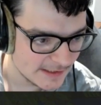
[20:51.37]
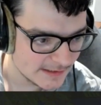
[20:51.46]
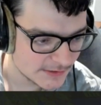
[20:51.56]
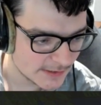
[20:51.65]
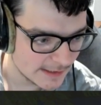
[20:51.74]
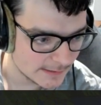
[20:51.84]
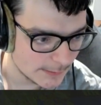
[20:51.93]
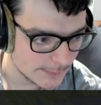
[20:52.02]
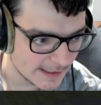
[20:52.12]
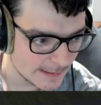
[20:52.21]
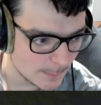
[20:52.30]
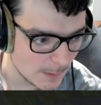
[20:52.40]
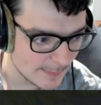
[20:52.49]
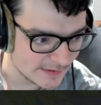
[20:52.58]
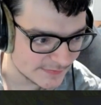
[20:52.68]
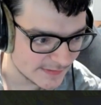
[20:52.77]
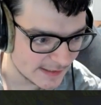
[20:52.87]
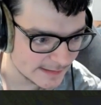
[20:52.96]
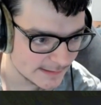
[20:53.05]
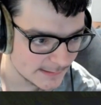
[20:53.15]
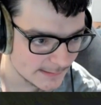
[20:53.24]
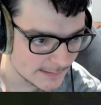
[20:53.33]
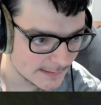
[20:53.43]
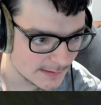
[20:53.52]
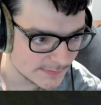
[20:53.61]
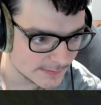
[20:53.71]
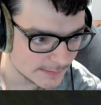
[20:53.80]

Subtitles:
I need to try and locate where my fan is and stuff